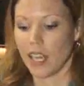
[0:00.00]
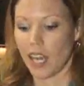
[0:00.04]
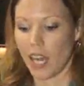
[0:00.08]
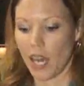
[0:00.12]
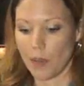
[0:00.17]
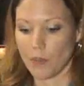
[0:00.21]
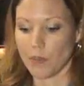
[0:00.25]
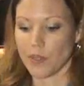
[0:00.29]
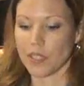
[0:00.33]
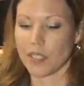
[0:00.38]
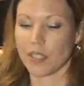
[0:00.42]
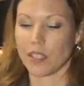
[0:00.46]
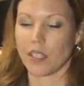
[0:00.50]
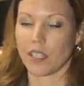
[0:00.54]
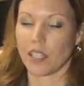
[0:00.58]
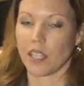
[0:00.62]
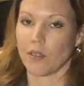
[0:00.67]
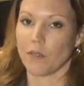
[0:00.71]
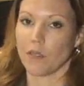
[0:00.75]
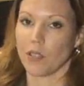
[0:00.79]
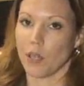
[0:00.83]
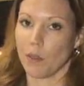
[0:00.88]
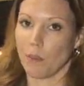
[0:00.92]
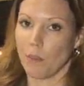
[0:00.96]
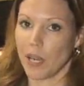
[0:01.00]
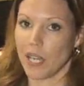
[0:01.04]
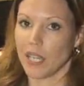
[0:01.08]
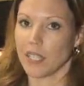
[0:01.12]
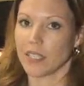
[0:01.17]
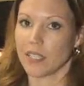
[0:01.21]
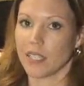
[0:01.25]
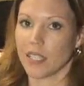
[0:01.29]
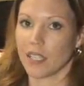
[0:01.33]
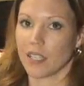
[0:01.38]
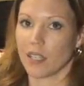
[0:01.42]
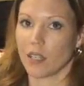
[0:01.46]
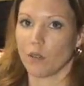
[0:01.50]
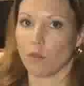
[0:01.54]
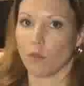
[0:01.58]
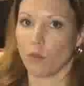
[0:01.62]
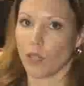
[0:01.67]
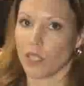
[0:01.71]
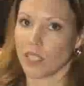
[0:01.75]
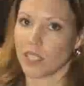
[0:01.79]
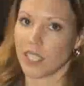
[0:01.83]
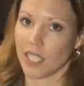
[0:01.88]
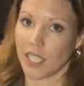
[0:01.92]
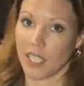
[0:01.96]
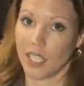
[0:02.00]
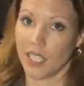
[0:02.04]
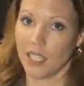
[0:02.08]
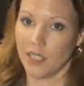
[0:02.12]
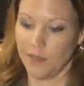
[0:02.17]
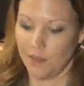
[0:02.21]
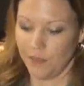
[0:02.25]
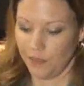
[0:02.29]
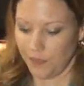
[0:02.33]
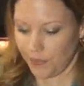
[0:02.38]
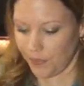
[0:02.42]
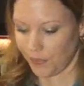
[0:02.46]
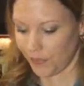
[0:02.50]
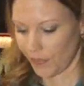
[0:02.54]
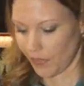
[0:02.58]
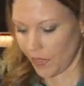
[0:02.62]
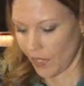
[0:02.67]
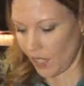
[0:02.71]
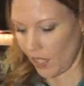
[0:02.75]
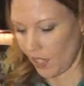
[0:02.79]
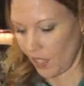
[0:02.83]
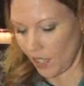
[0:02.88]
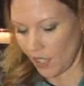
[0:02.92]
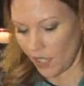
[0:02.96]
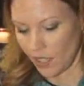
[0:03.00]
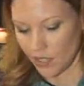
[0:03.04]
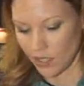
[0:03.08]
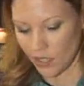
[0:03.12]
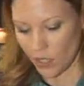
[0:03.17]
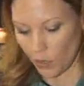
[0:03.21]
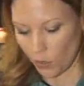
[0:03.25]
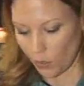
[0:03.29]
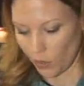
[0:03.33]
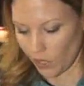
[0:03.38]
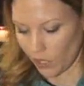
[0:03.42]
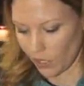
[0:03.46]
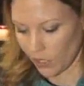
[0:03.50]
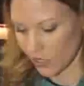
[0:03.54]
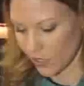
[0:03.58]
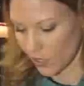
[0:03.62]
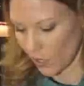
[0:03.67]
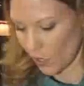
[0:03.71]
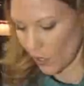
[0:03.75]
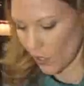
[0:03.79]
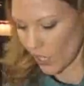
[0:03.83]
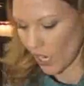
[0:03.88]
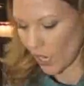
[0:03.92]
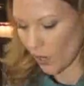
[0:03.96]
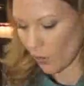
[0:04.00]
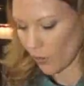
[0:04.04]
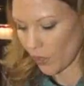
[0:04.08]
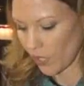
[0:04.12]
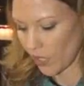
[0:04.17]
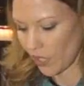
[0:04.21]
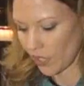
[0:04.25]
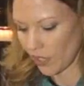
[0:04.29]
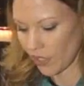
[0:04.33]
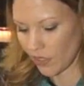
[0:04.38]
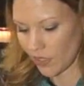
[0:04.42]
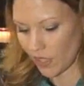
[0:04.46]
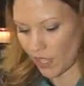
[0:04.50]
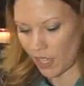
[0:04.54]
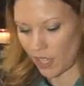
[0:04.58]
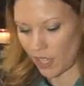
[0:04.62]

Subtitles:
I'm just going to give you a basic of what's in it. So we're going to start out with